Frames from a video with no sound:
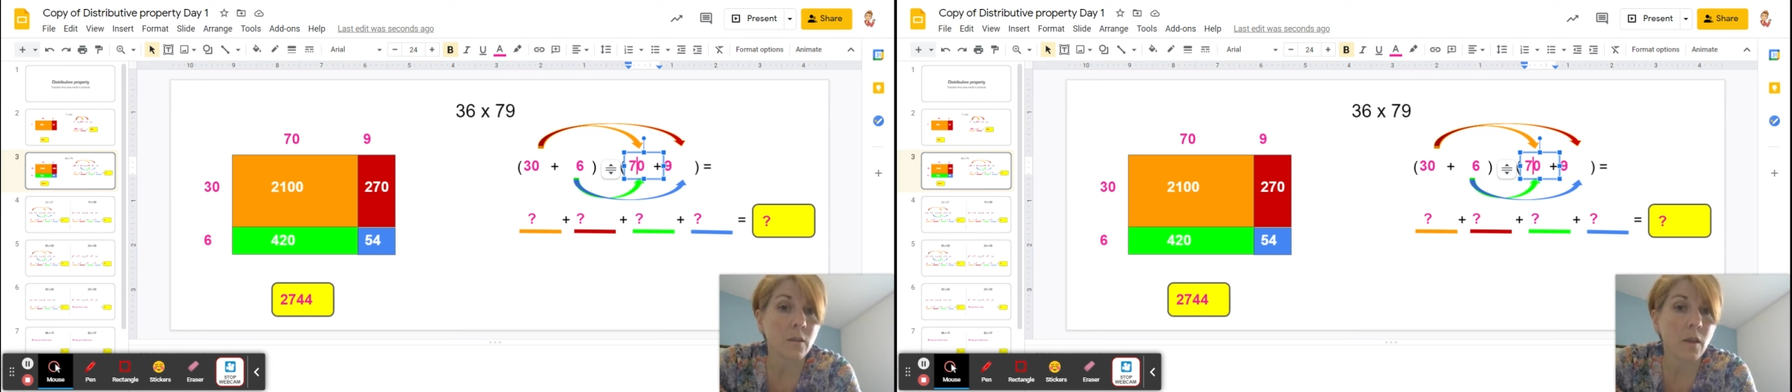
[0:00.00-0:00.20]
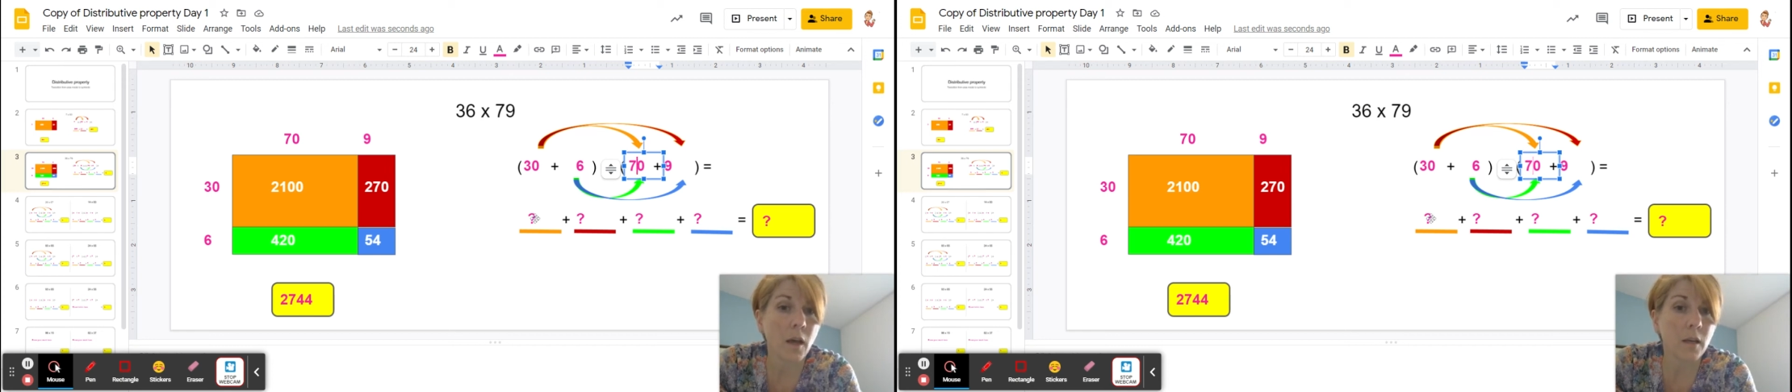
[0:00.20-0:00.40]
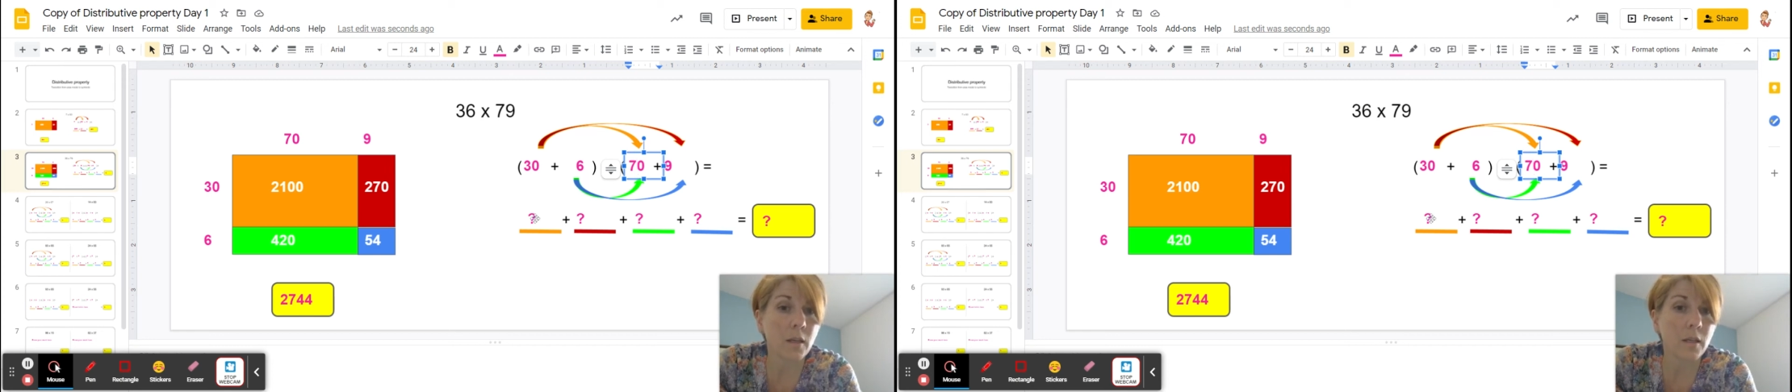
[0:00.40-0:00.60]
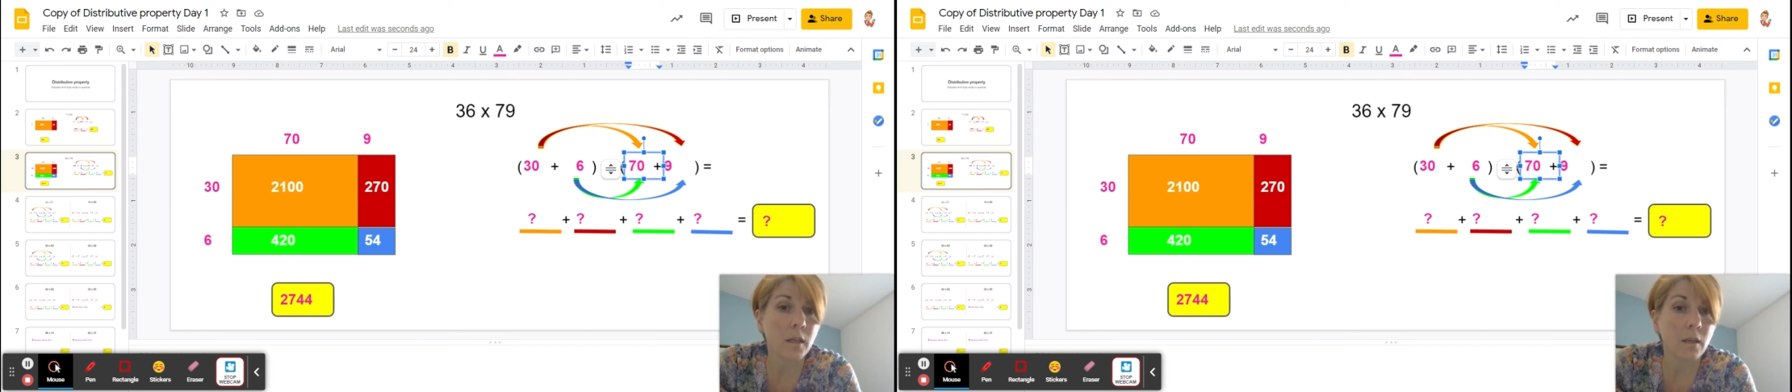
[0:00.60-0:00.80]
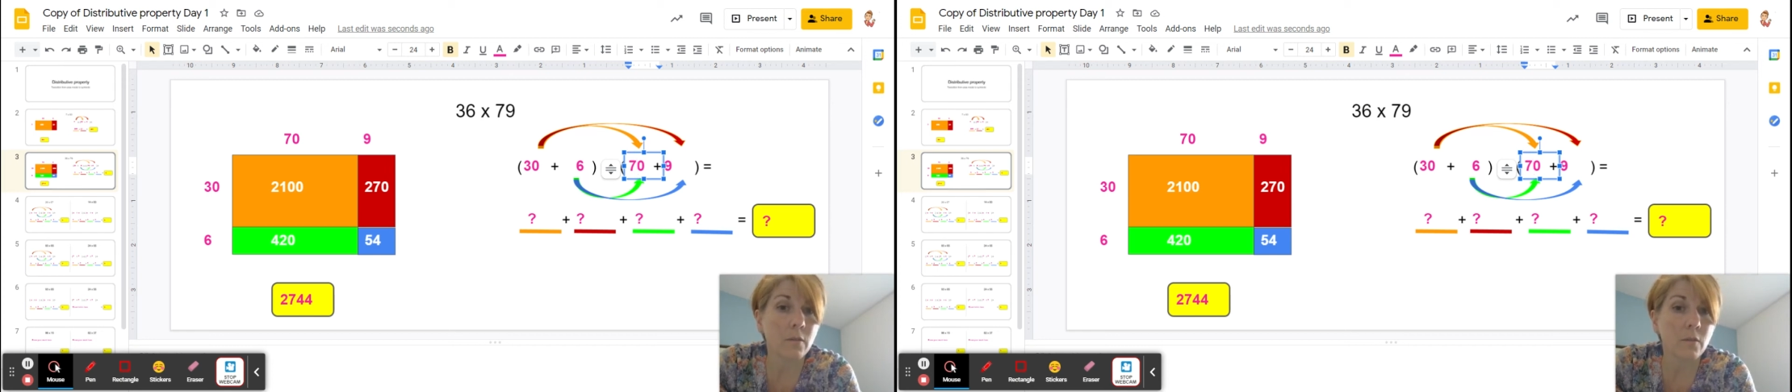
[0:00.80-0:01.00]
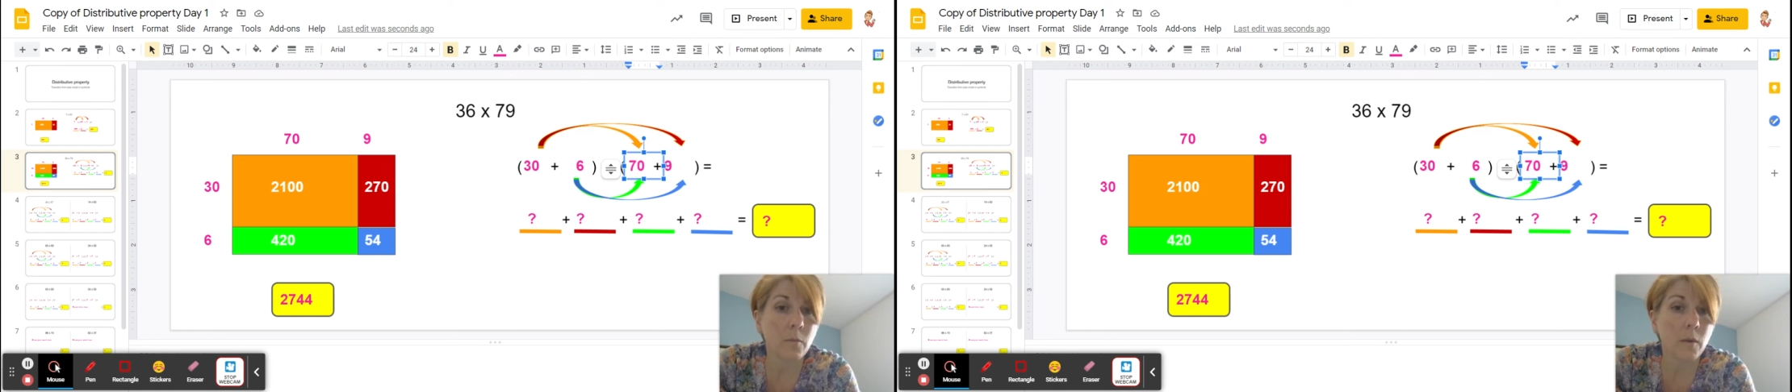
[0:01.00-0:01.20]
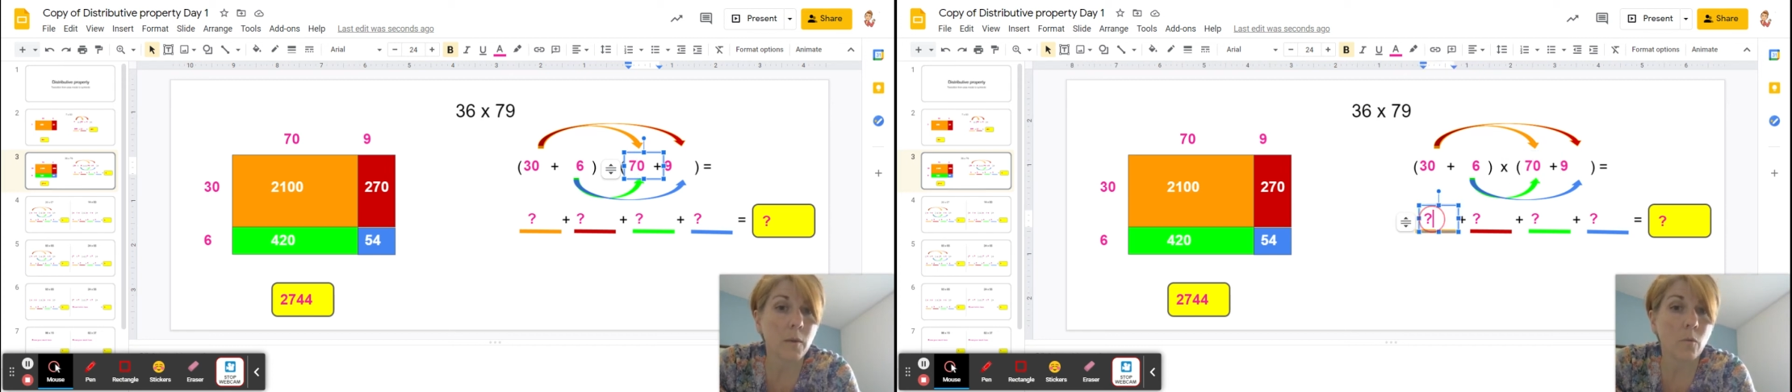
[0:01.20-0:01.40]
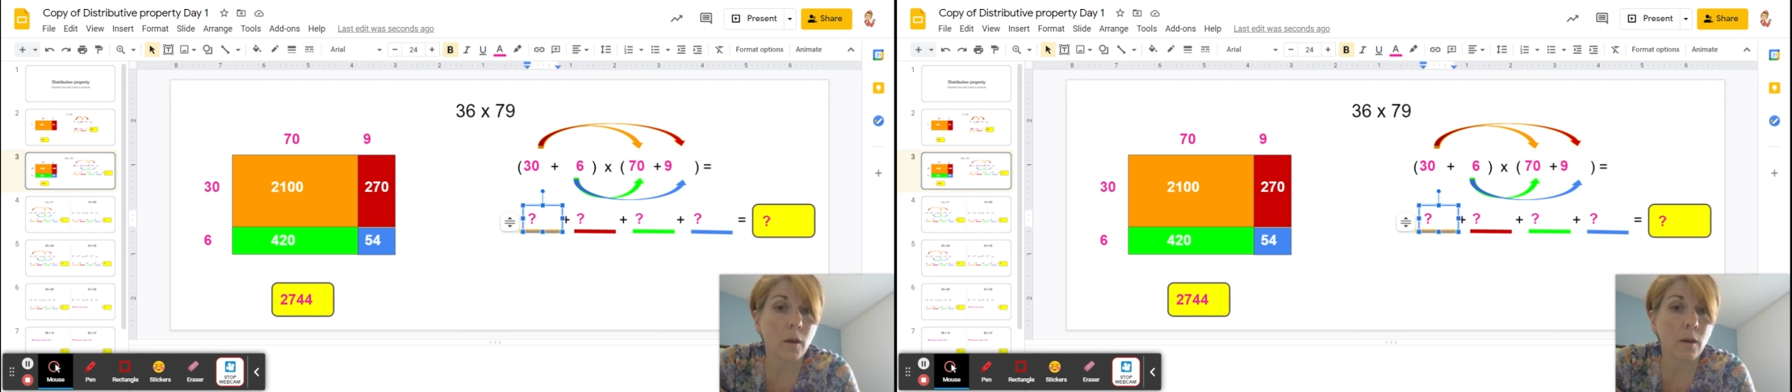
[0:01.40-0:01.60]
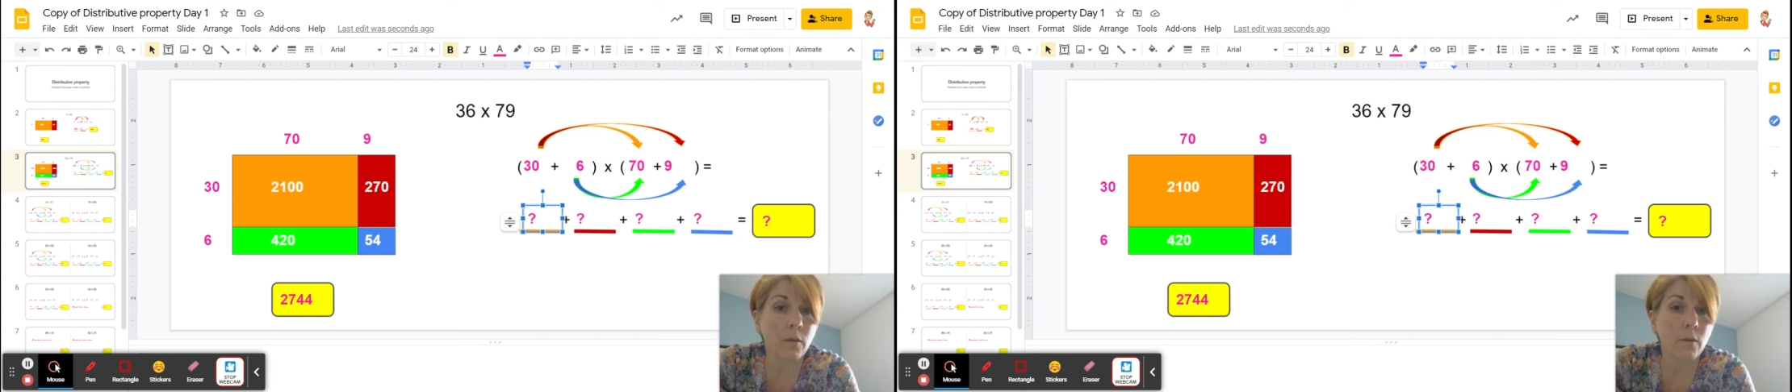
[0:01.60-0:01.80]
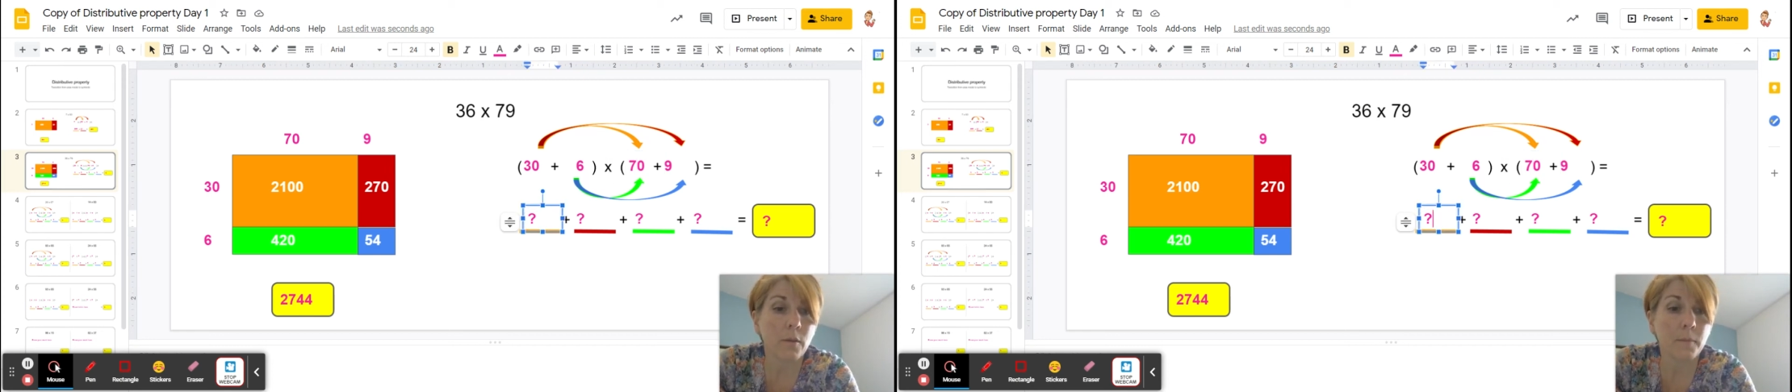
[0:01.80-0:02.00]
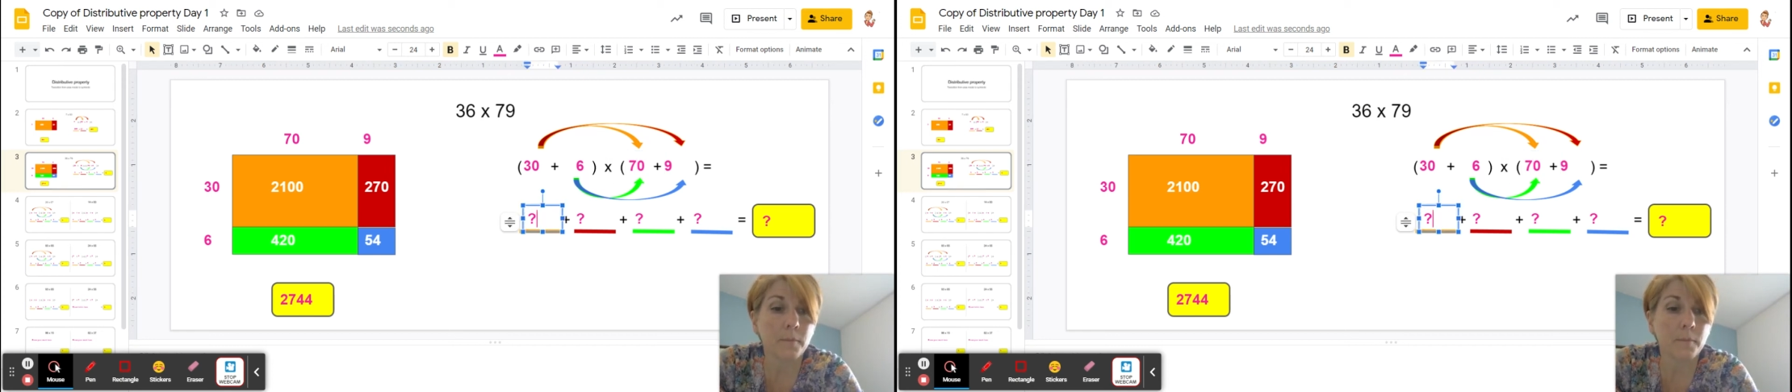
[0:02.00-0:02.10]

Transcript: that leaves me with